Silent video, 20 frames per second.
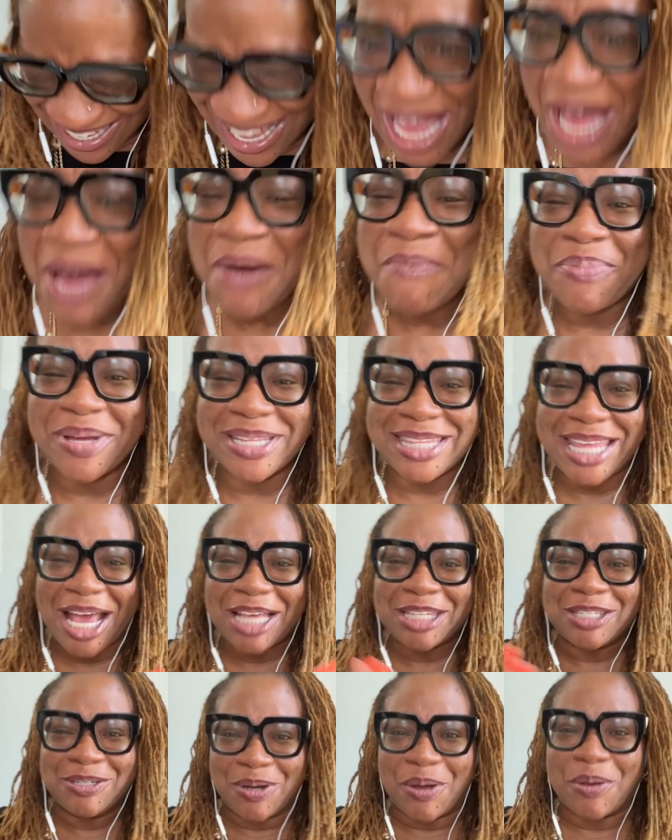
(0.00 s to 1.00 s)
But that's,
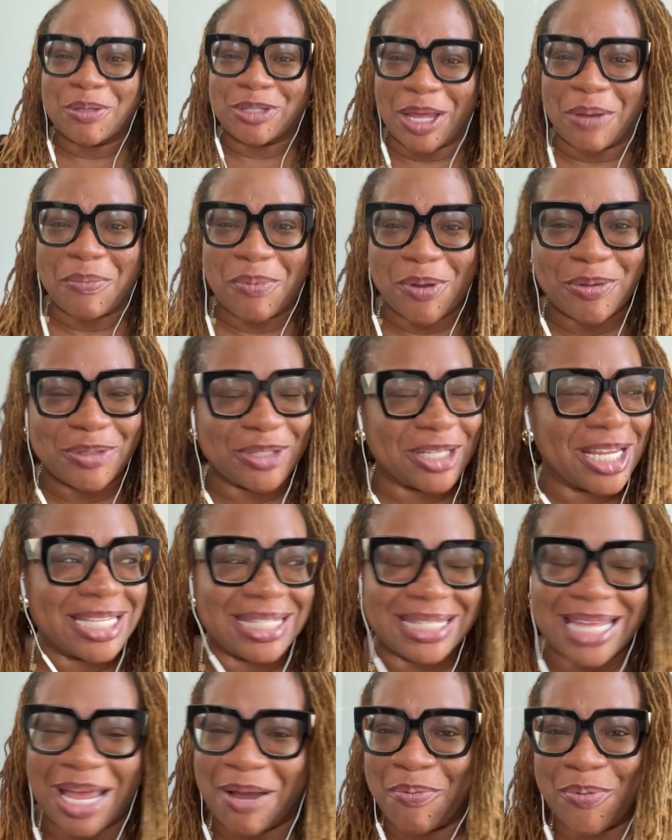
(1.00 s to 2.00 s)
it's like one of those things. It's
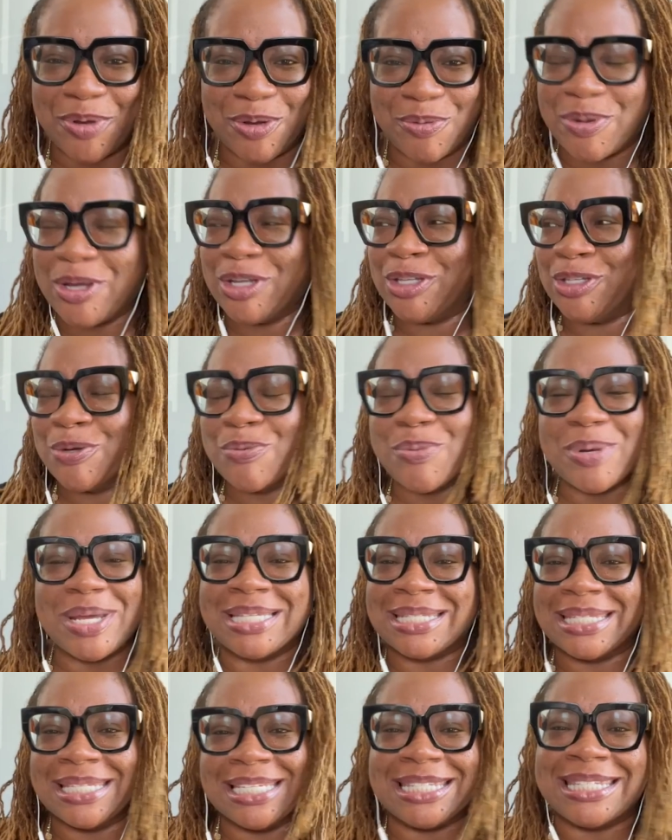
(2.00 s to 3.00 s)
like we do.
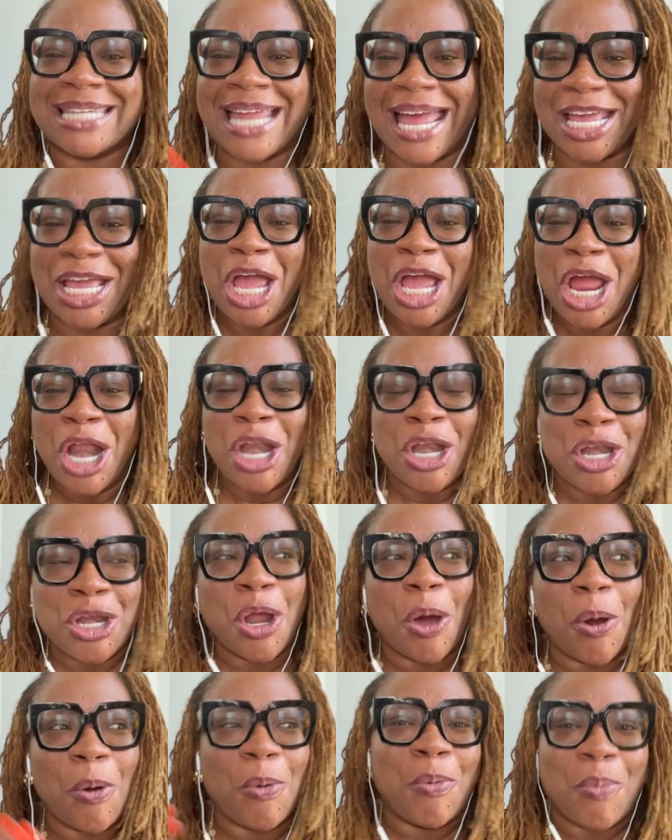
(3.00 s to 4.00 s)
It's like no
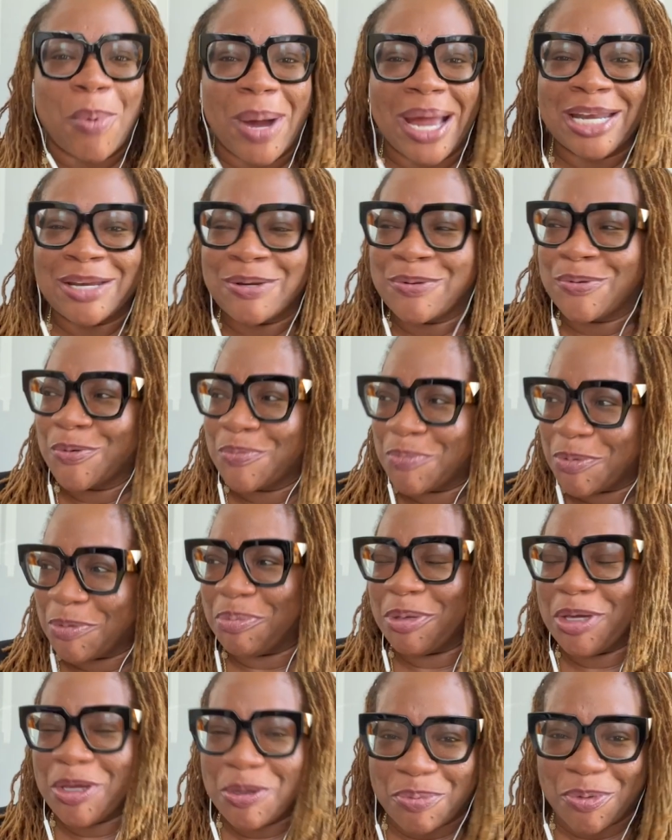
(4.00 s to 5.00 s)
one group of
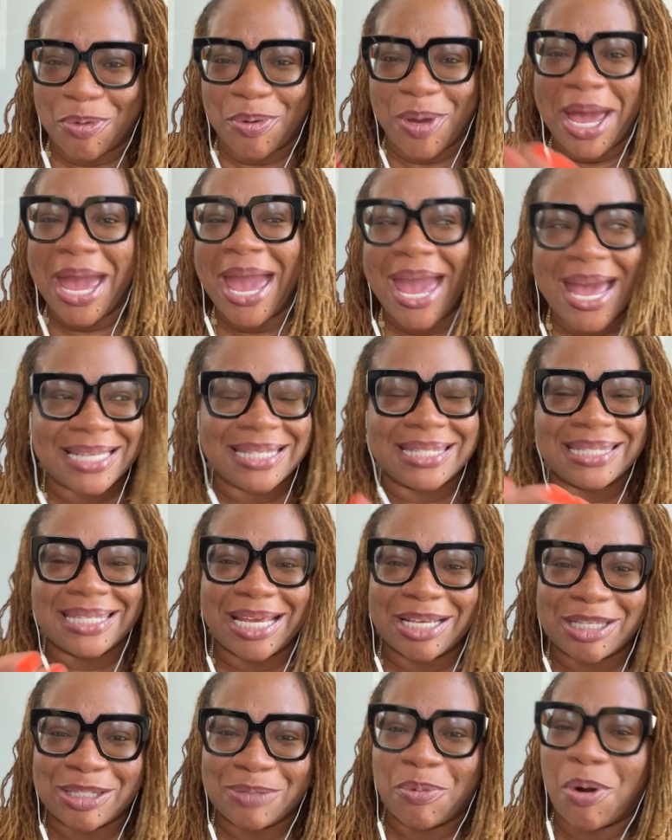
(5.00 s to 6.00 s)
people has sex
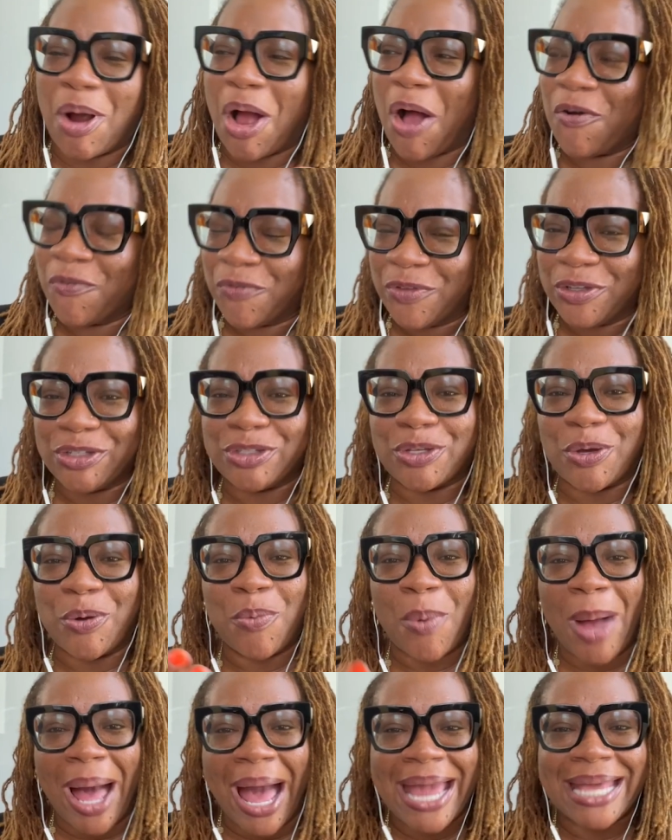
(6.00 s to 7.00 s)
more often. So
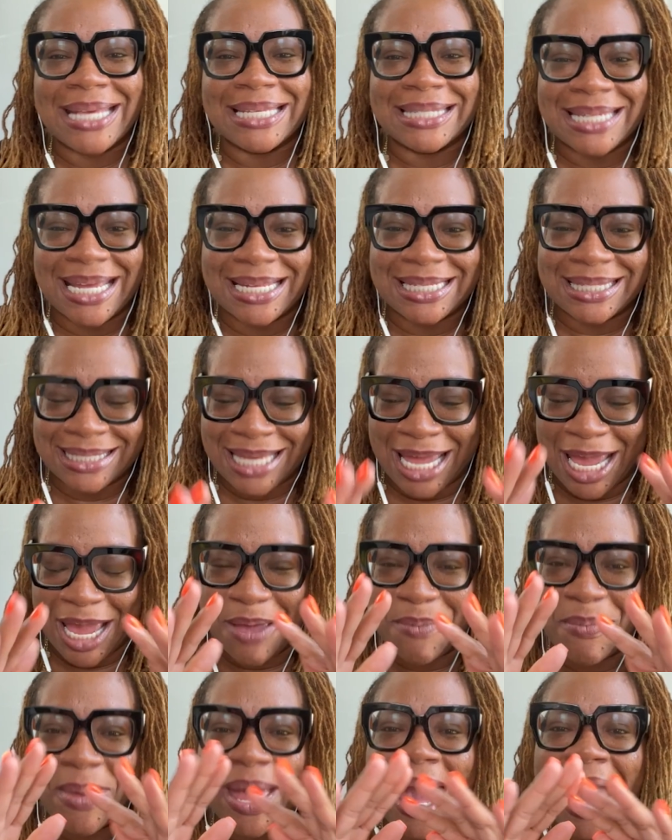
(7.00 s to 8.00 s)
why is that same
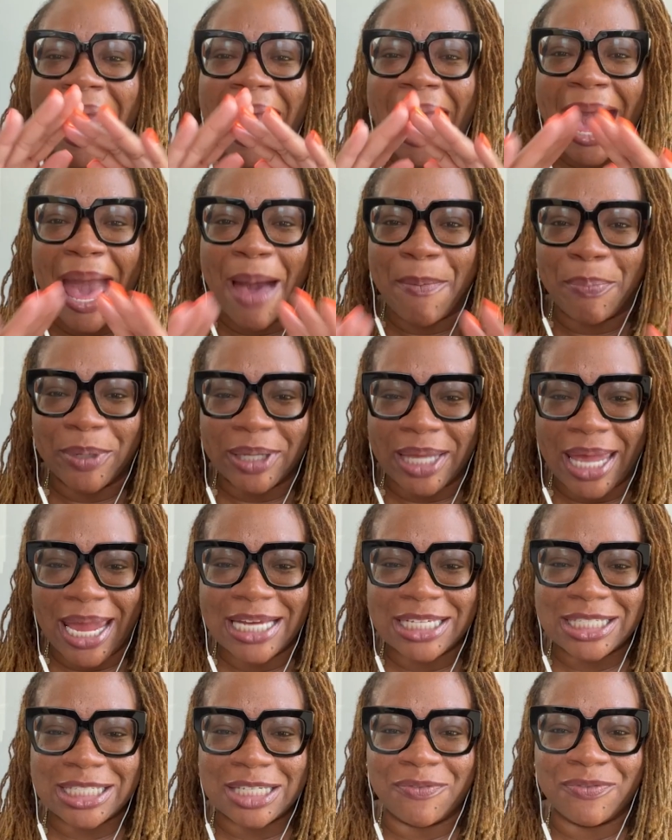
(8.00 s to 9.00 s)

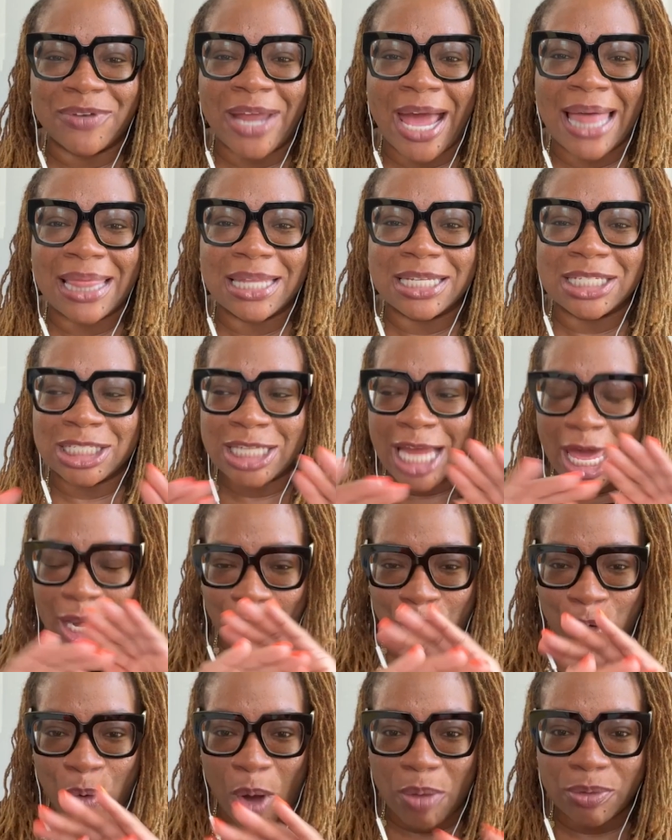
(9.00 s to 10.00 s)
application of knowledge not
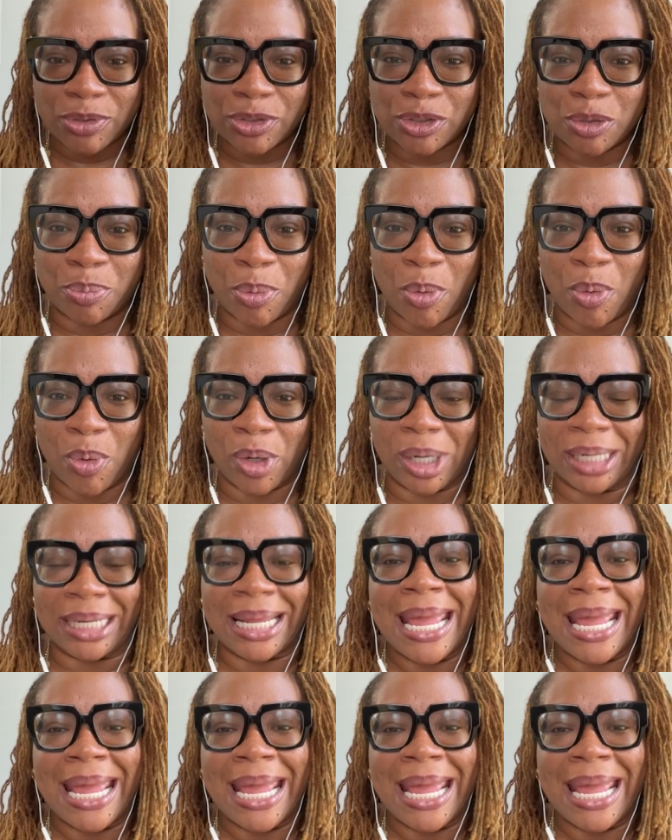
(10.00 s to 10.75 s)
across the board?